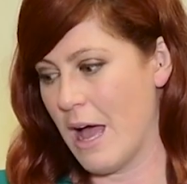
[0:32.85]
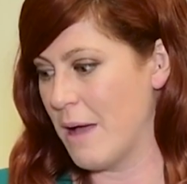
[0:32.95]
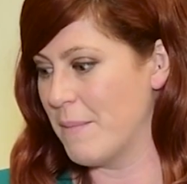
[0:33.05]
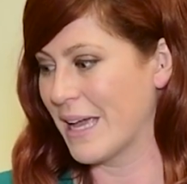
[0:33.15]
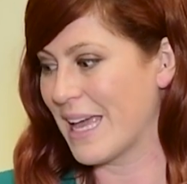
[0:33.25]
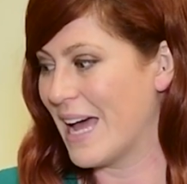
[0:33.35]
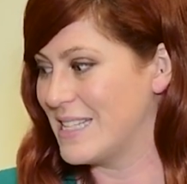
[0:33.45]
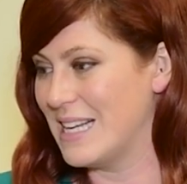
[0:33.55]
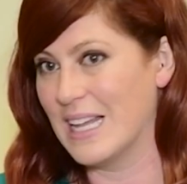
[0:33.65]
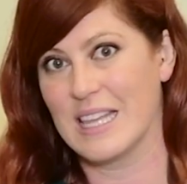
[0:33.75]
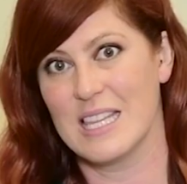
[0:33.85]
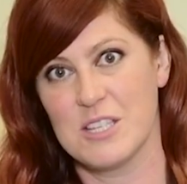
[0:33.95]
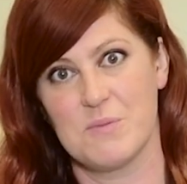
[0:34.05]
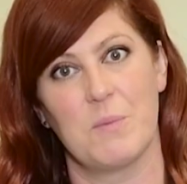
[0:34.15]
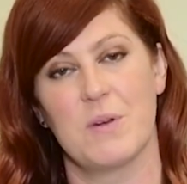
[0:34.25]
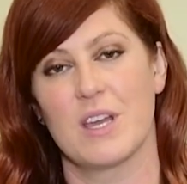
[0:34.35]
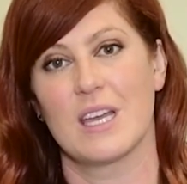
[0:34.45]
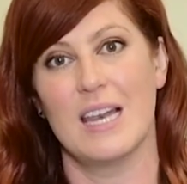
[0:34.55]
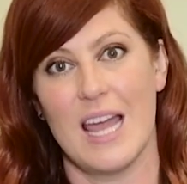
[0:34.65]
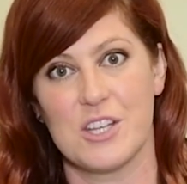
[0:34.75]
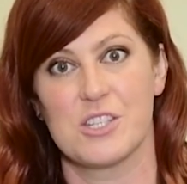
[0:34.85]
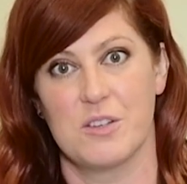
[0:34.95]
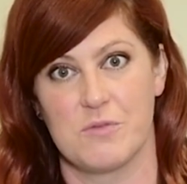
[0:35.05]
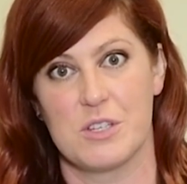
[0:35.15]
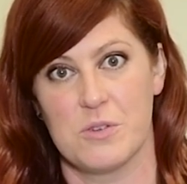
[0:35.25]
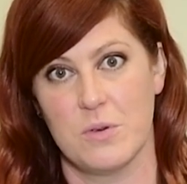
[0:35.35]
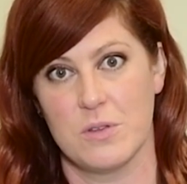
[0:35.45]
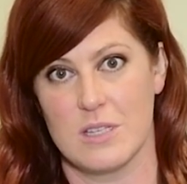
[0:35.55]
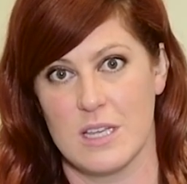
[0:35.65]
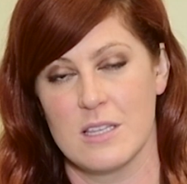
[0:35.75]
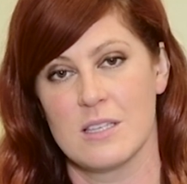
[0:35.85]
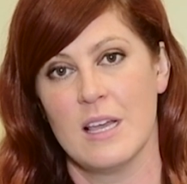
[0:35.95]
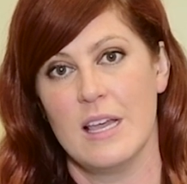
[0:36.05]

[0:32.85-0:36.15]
a caddy like this one with a collection of resources